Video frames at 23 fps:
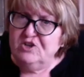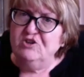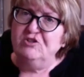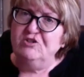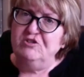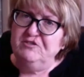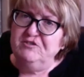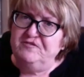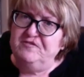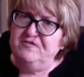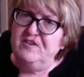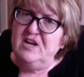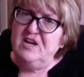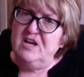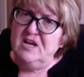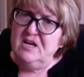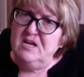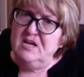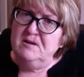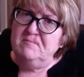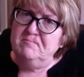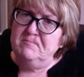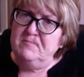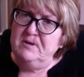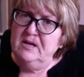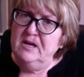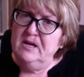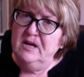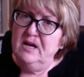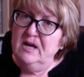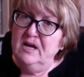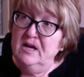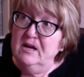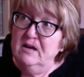good, firm
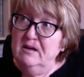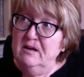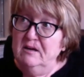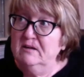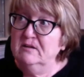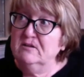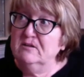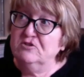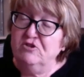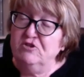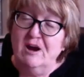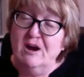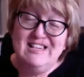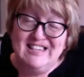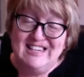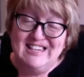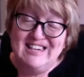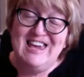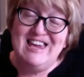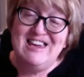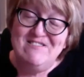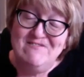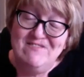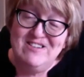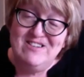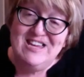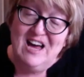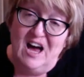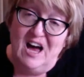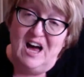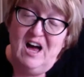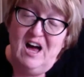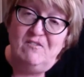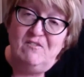
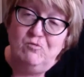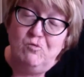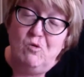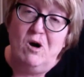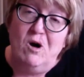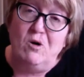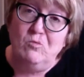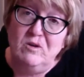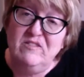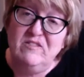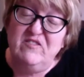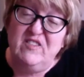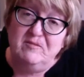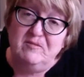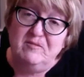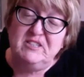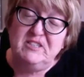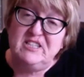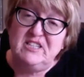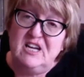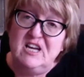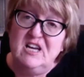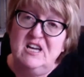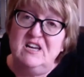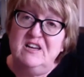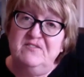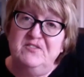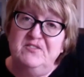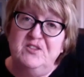criteria of what we've observed,